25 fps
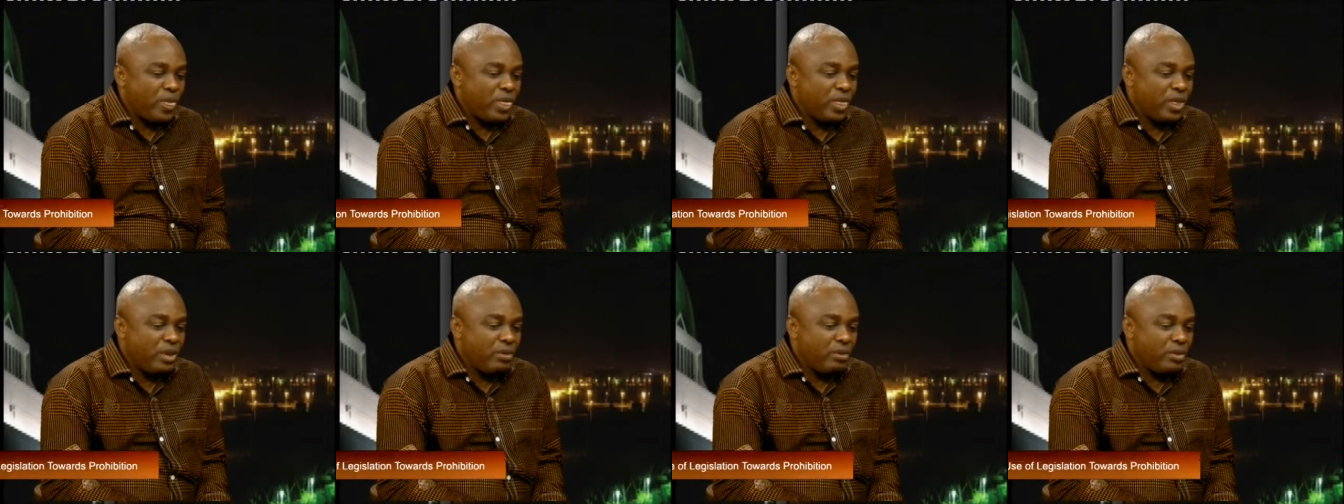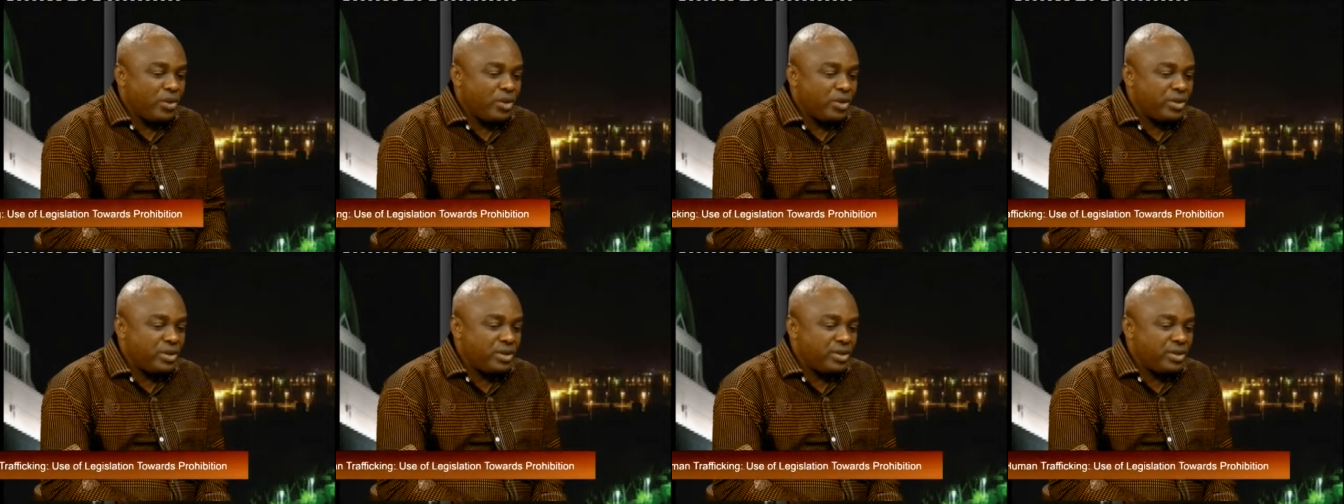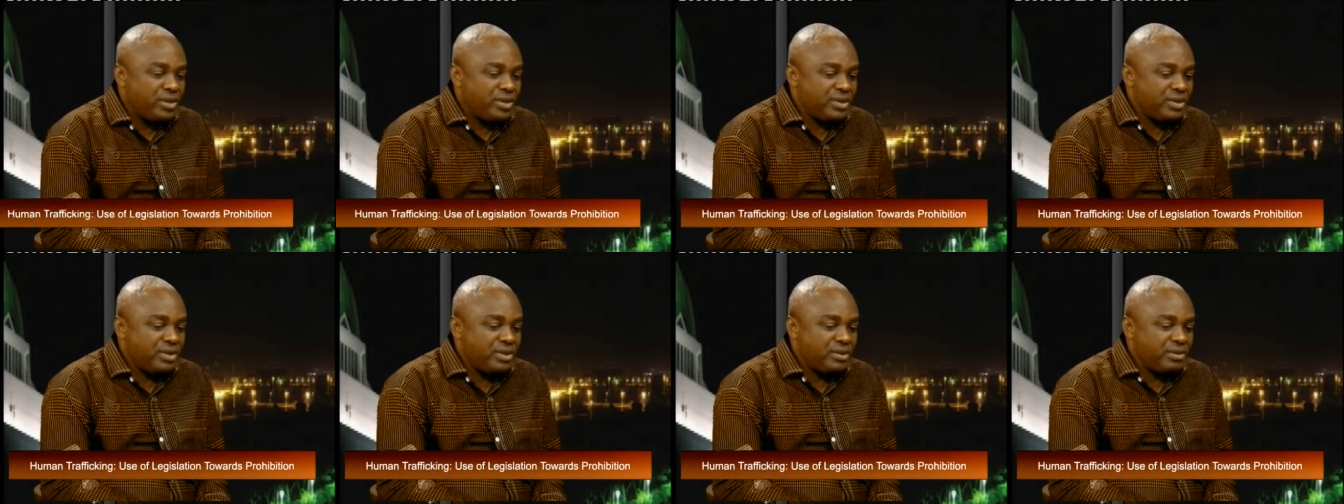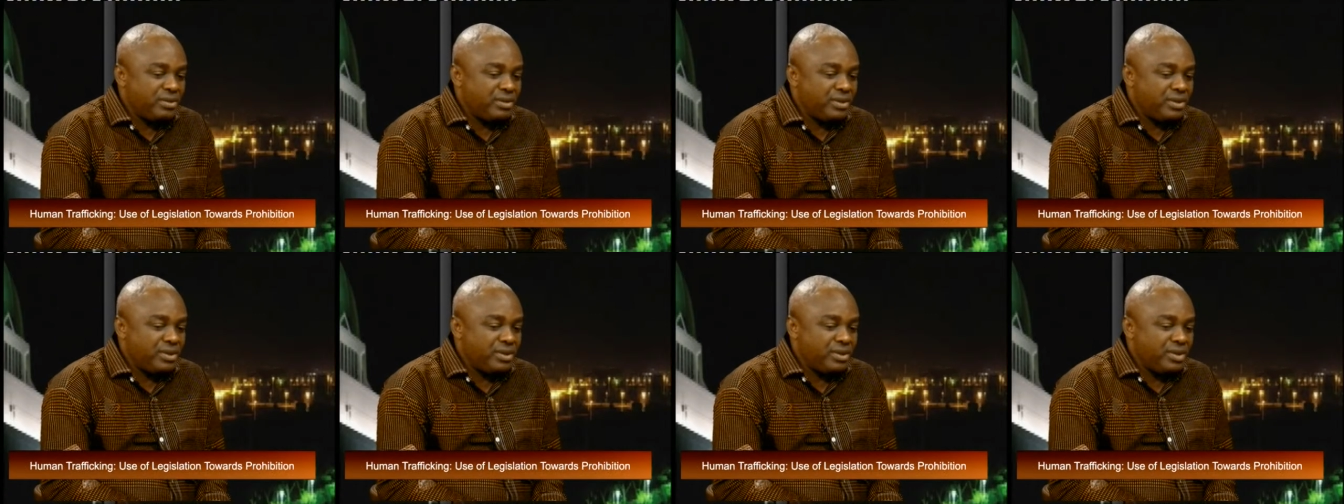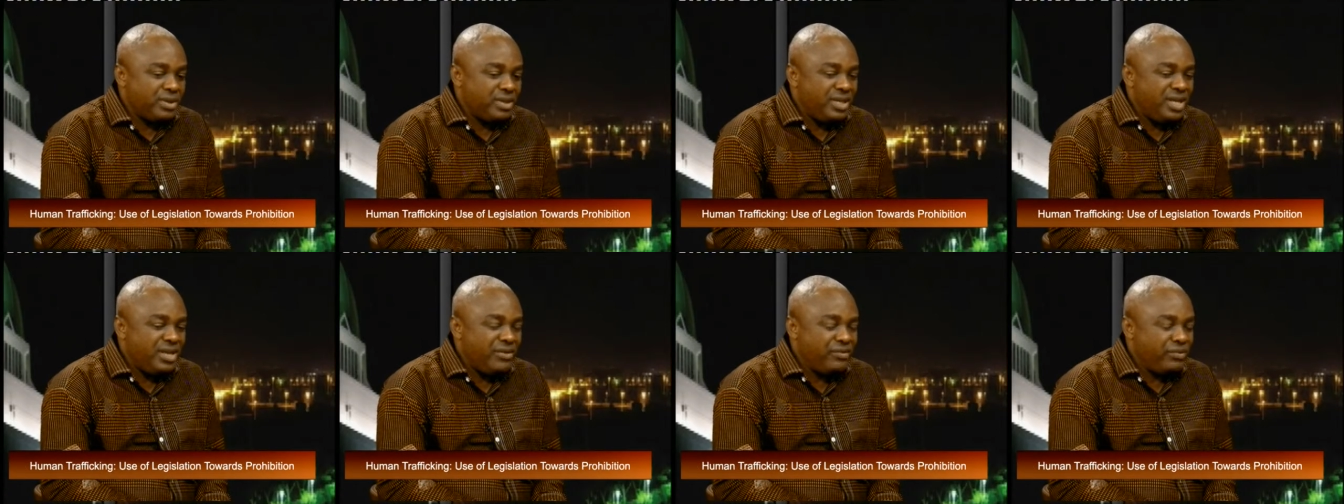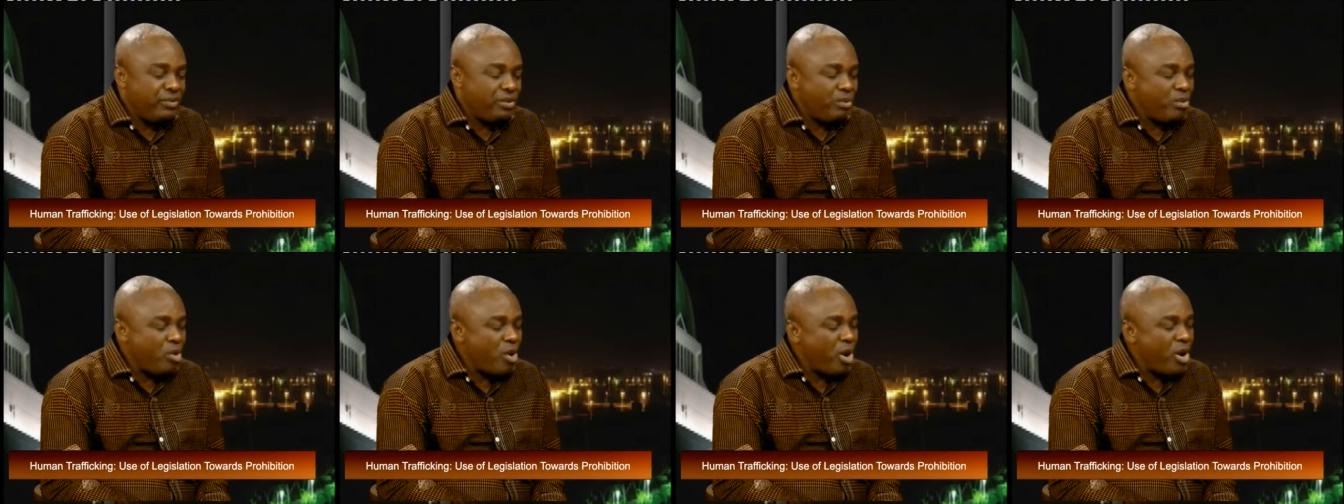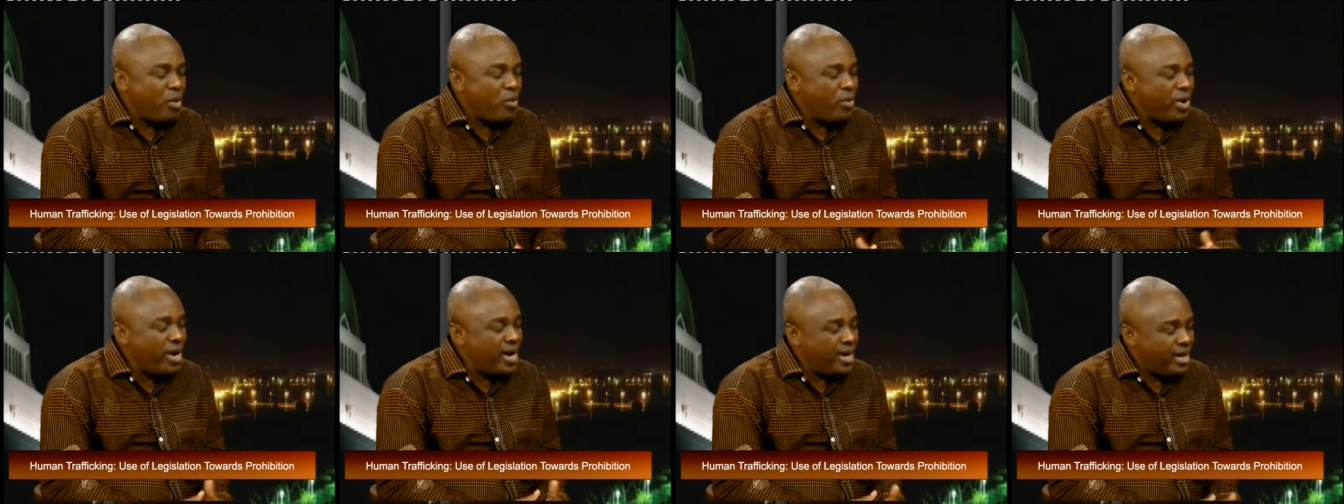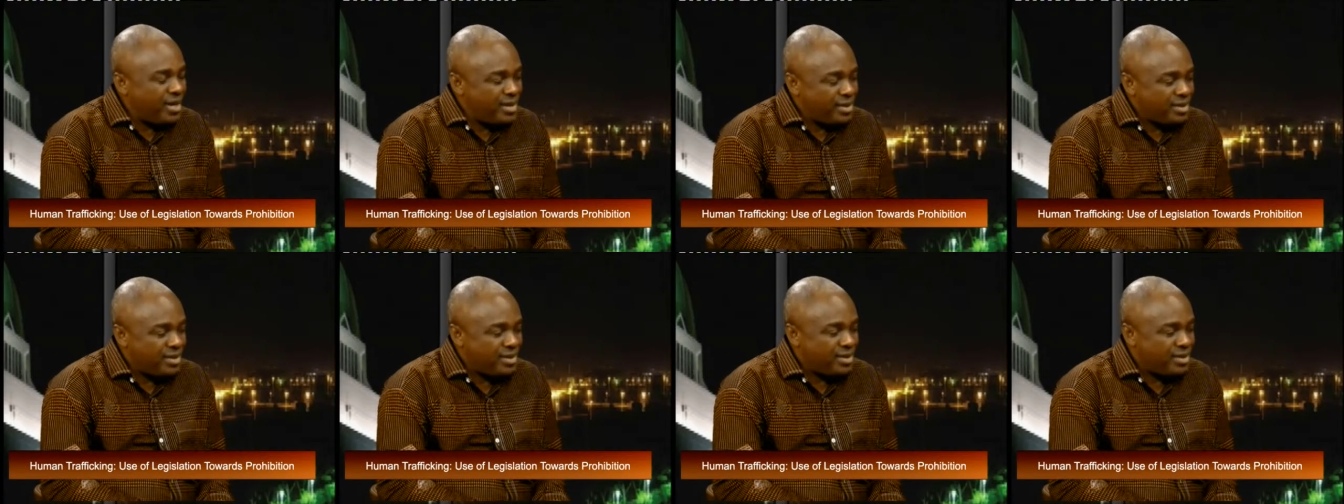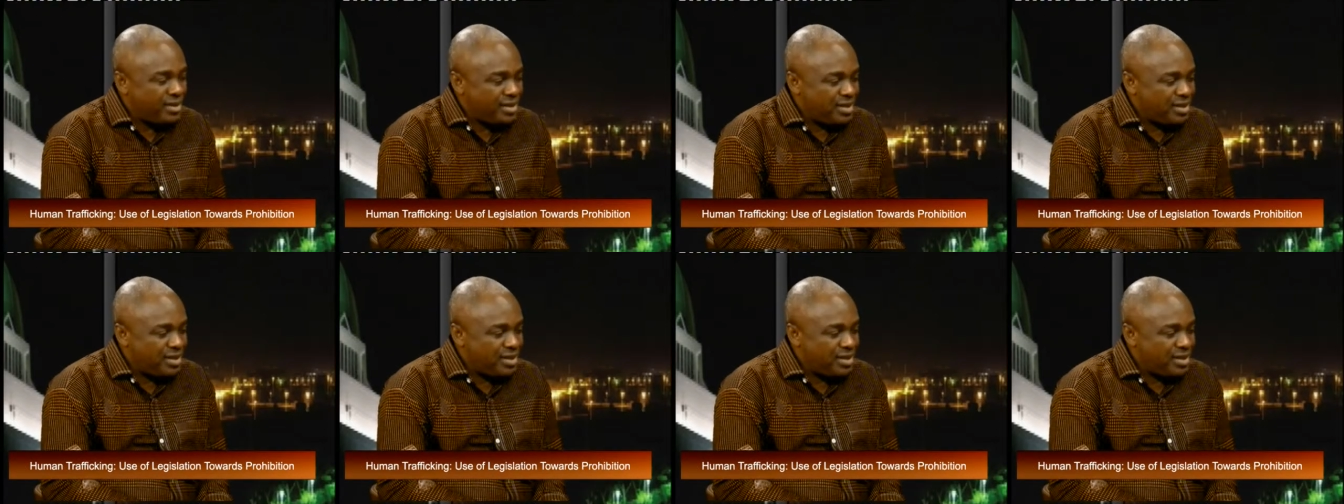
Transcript: there's need for more awareness.